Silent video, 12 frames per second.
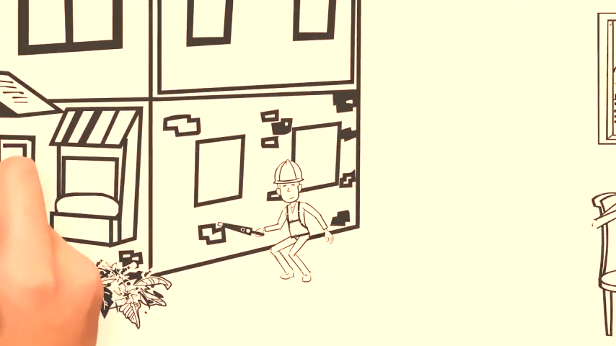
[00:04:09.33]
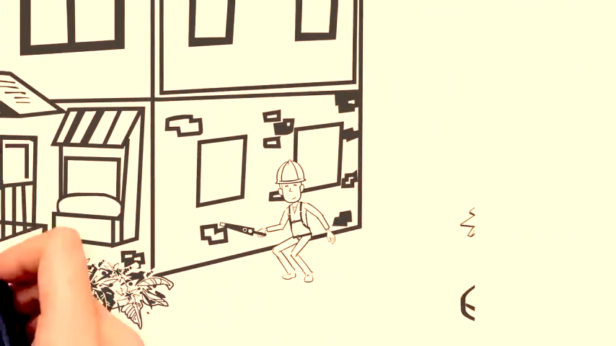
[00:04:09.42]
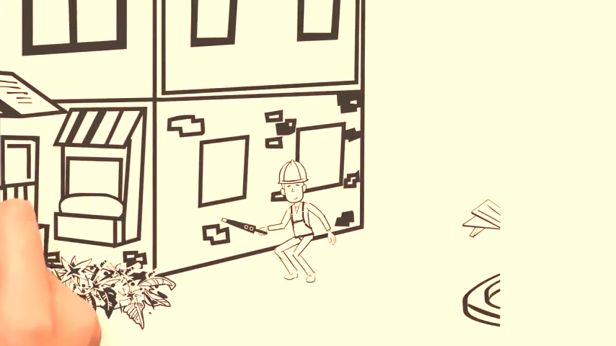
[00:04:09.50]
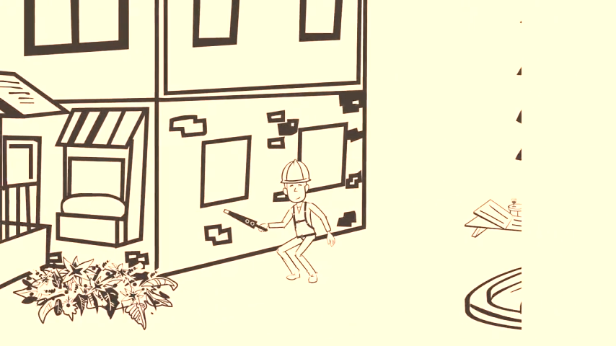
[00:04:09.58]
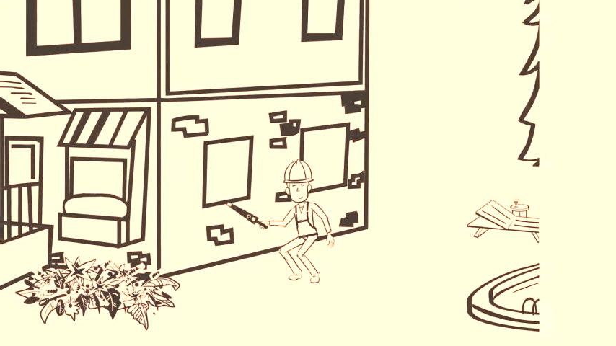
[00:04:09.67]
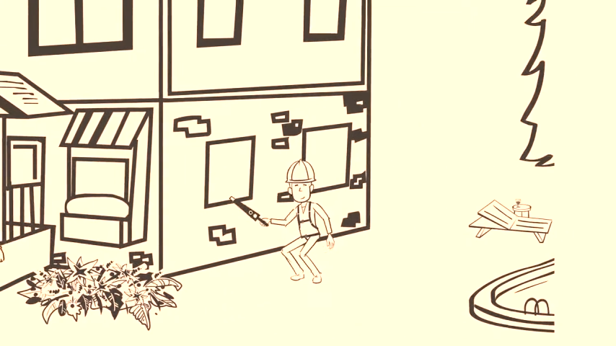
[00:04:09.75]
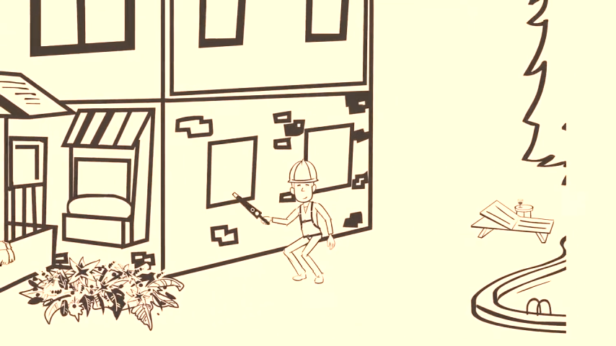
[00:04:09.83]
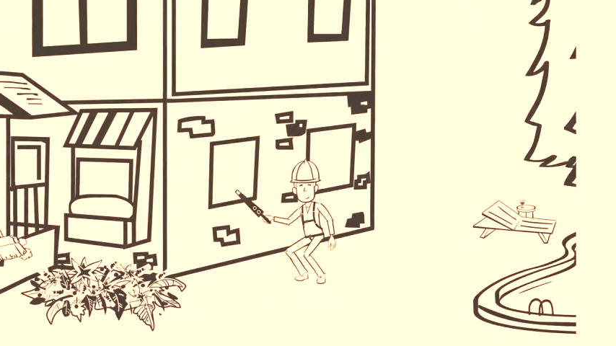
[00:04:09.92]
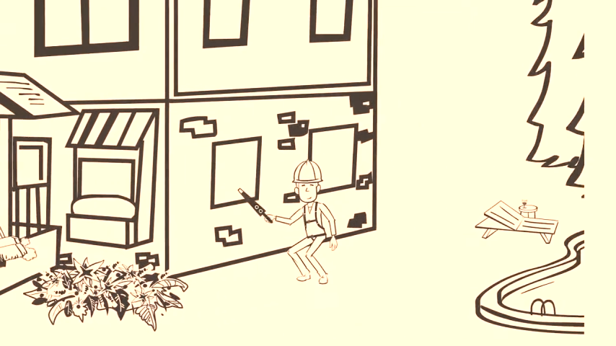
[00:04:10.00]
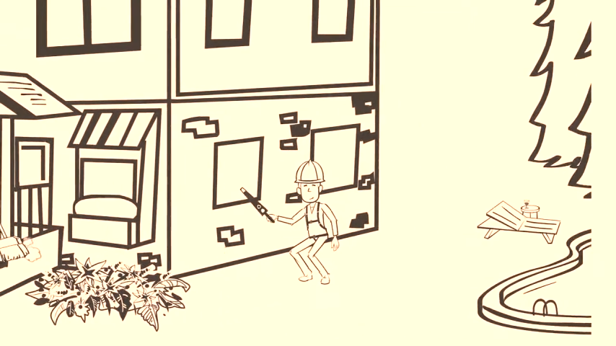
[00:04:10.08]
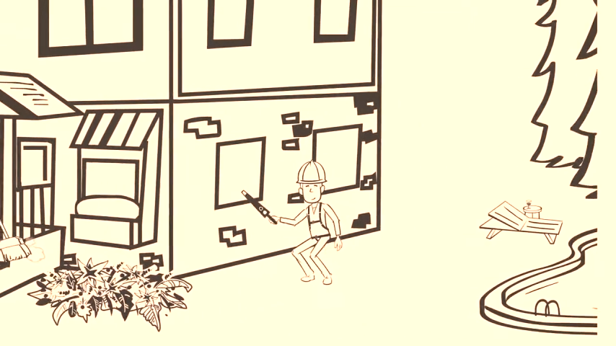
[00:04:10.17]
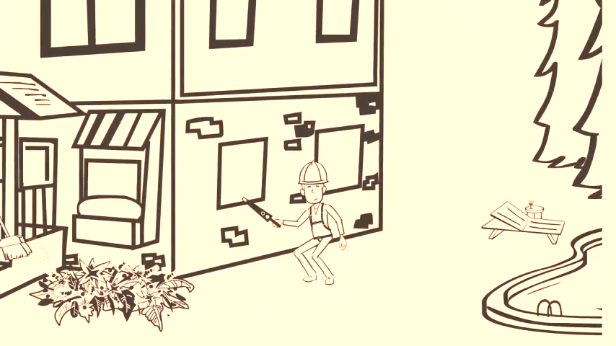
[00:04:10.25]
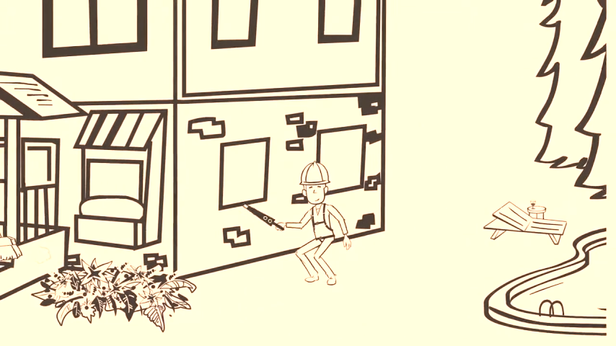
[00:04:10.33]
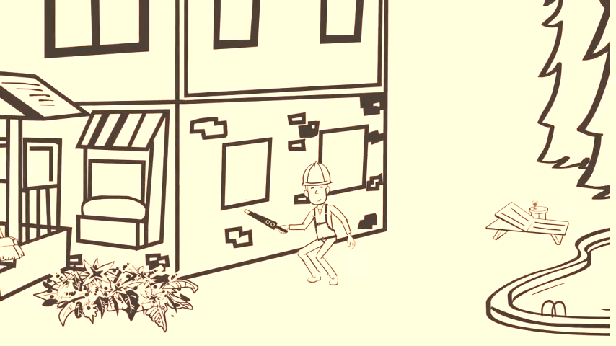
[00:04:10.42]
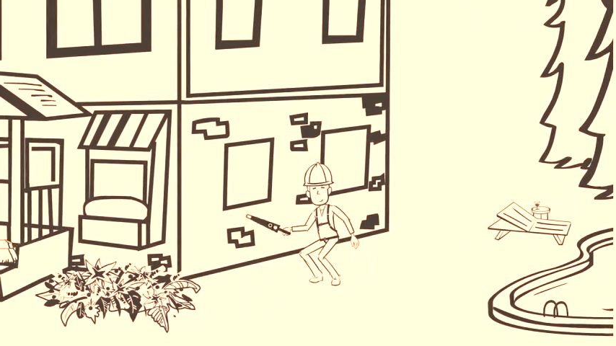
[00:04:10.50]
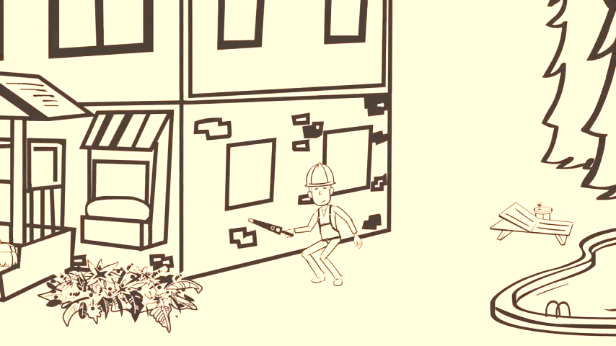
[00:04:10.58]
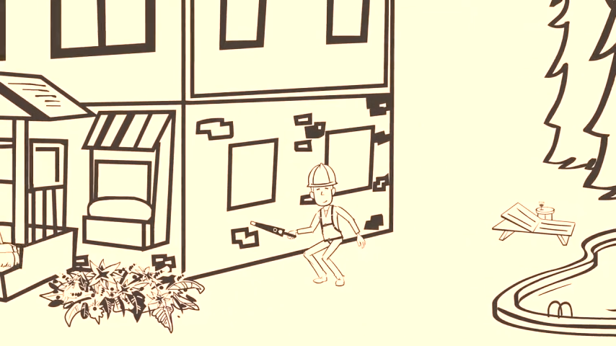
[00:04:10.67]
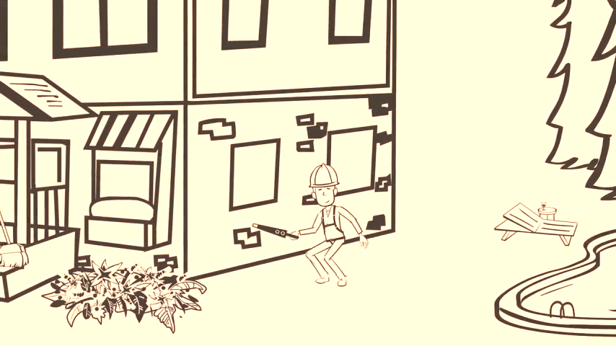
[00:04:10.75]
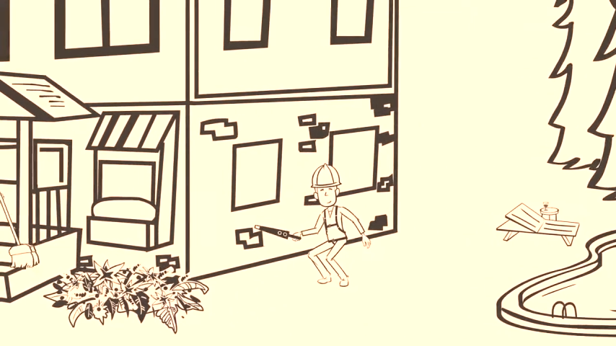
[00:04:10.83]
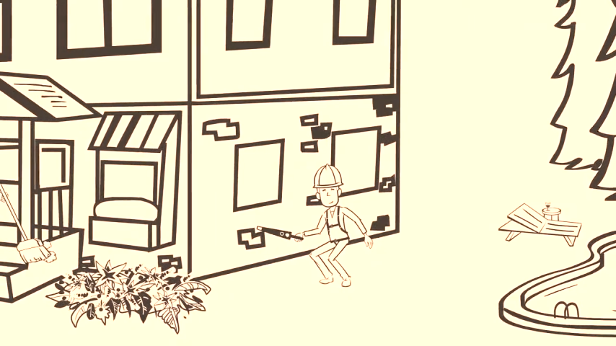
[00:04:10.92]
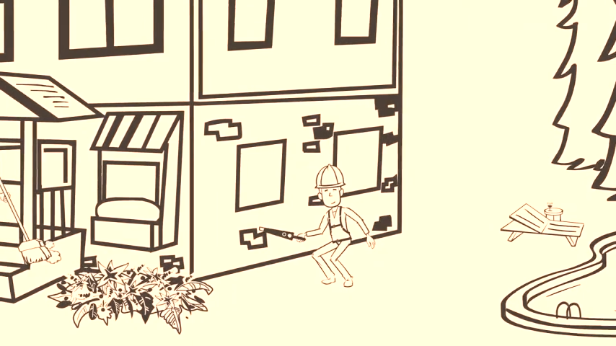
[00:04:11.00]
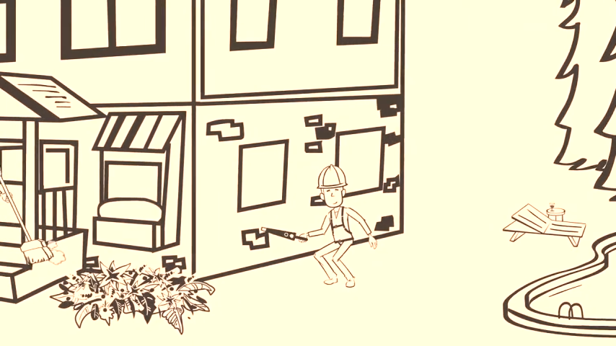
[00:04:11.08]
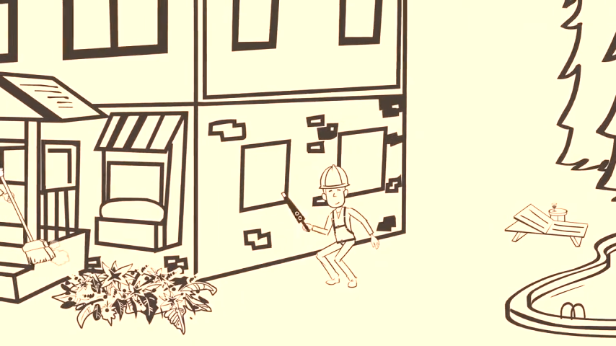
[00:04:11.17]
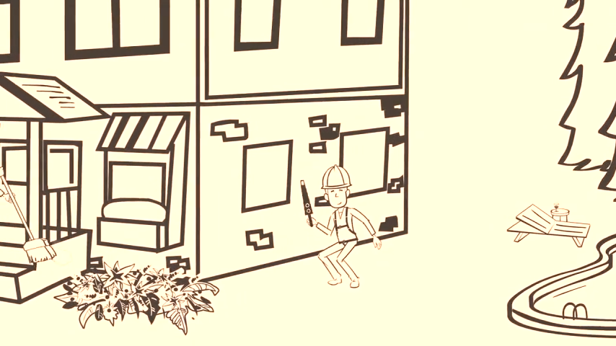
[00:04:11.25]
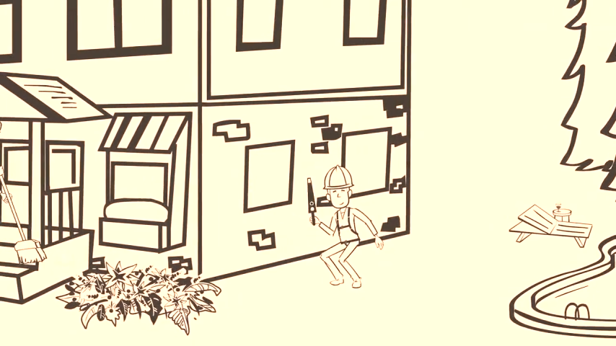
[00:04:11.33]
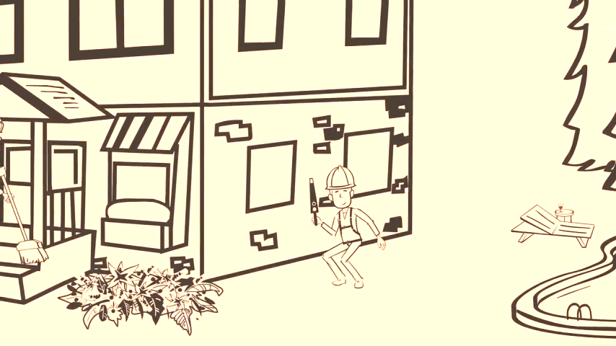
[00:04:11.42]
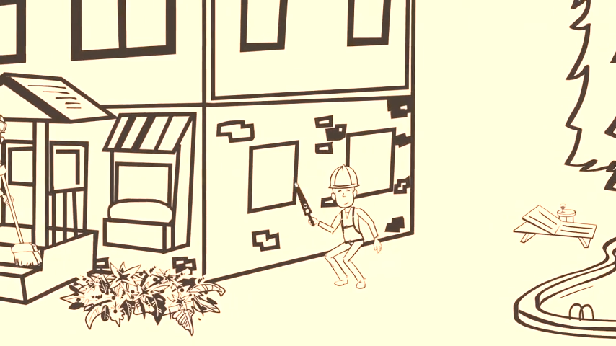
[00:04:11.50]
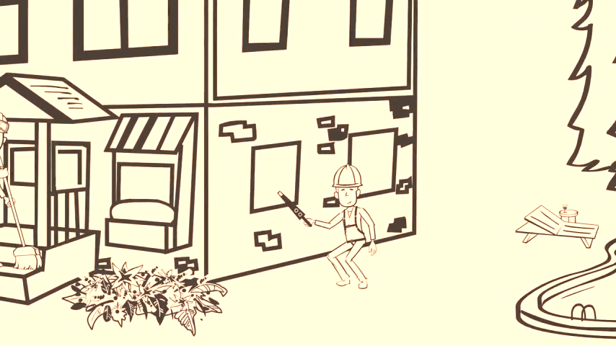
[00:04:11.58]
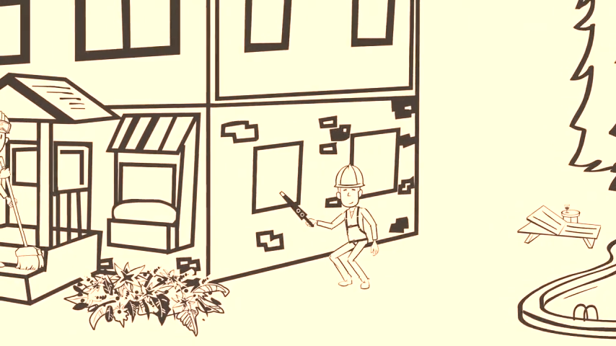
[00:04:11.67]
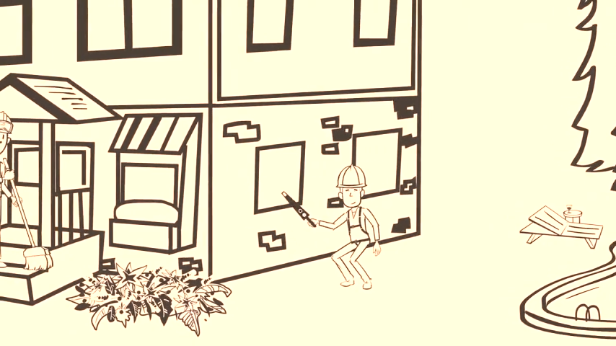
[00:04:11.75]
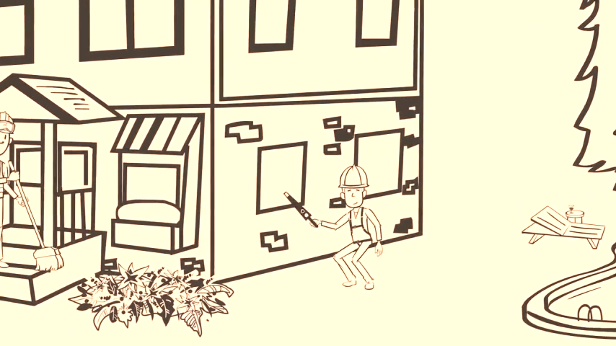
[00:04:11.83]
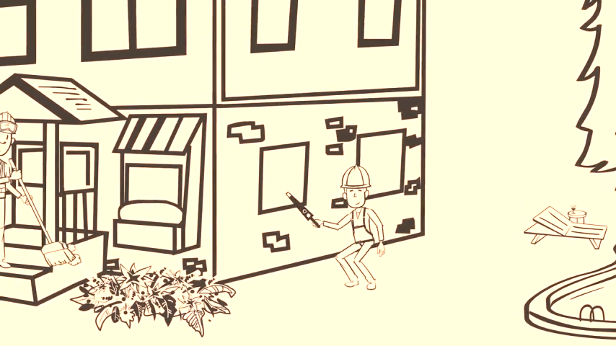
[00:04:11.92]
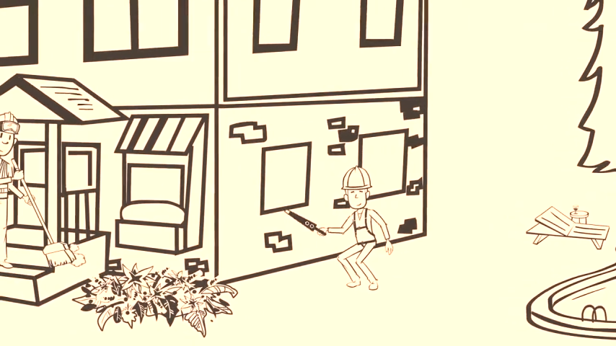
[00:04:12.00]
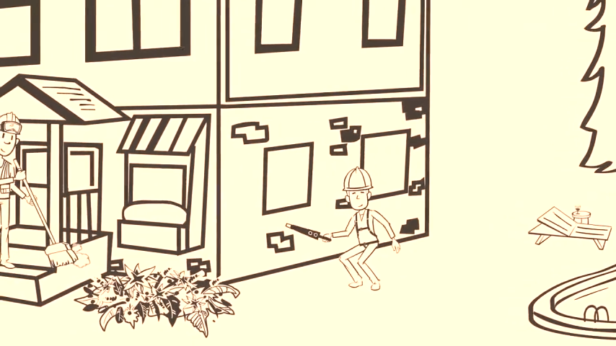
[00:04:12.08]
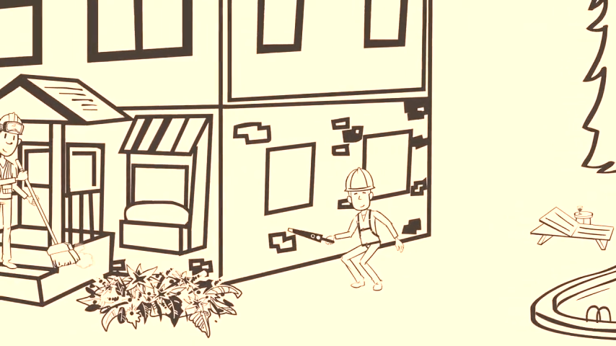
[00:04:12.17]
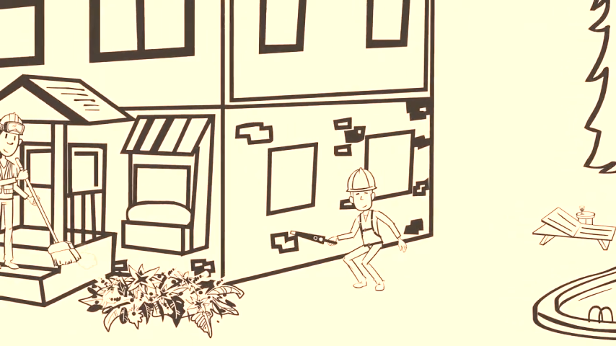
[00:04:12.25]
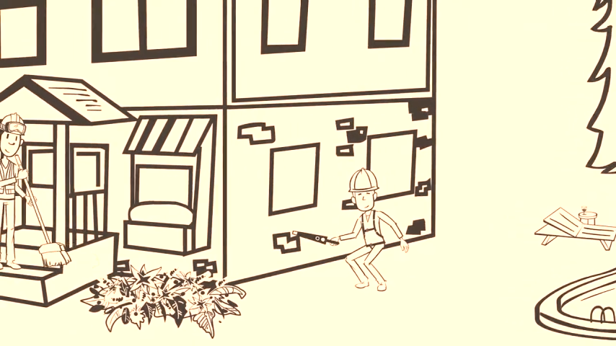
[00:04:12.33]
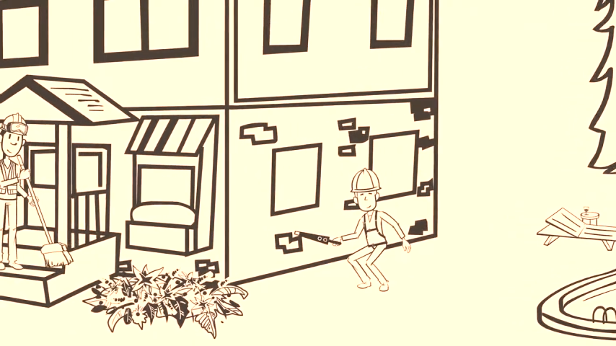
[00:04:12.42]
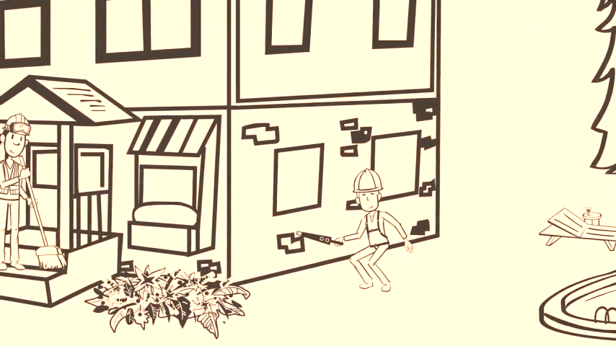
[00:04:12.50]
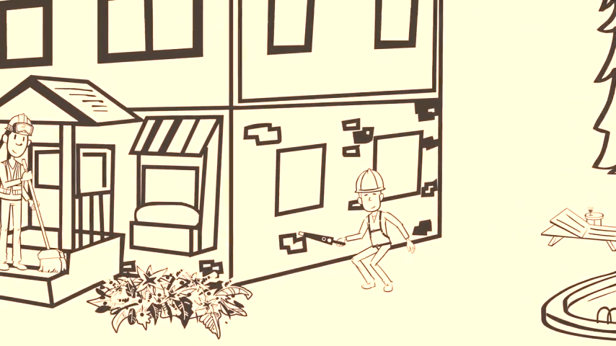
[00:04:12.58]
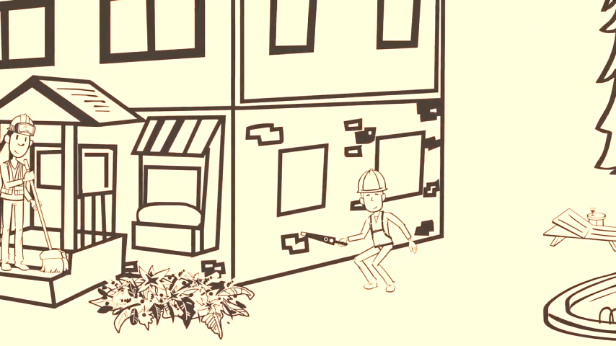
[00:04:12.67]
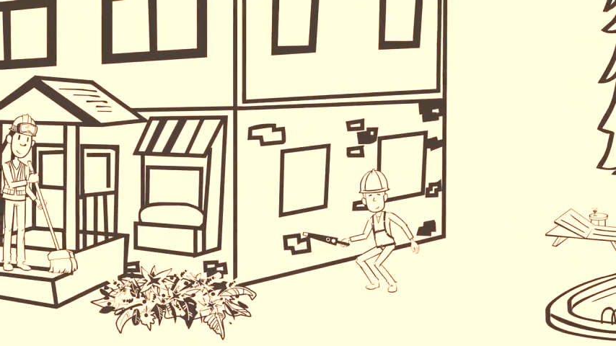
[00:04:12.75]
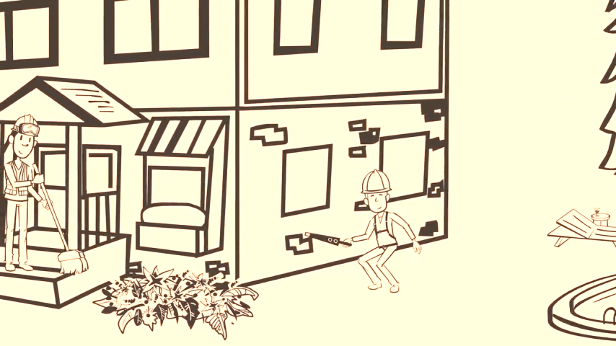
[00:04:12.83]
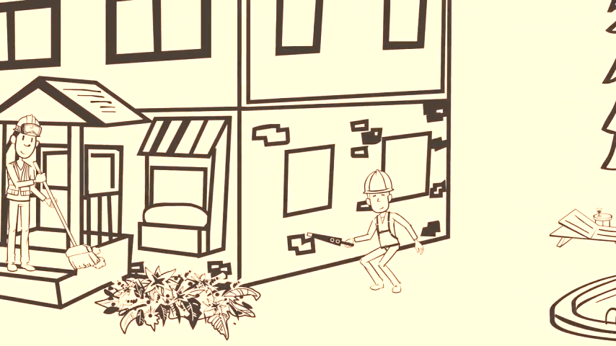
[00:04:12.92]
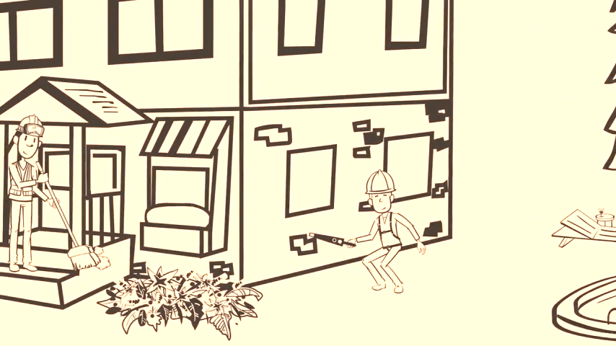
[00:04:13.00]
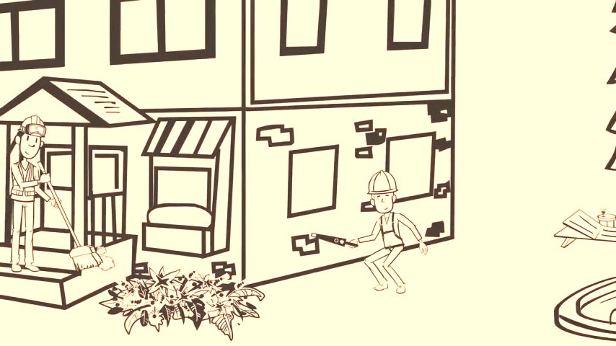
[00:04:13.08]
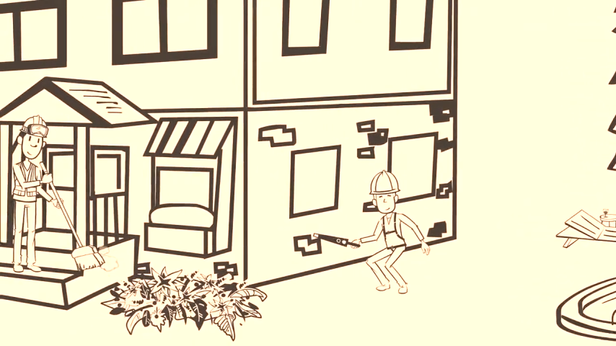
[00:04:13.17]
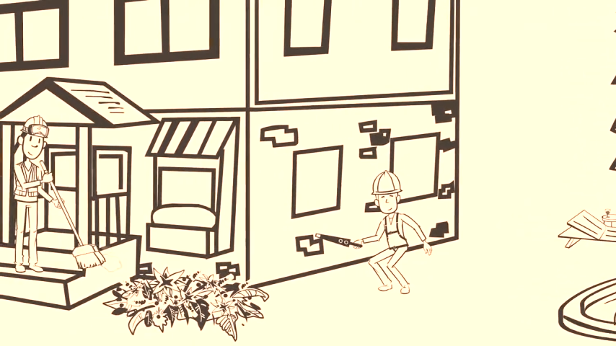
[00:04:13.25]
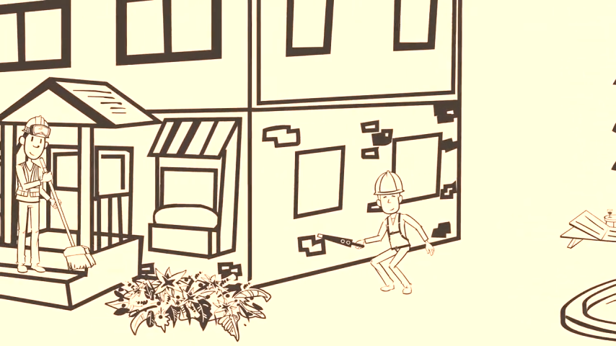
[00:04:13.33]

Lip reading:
No face is visible, so there are no lips to read.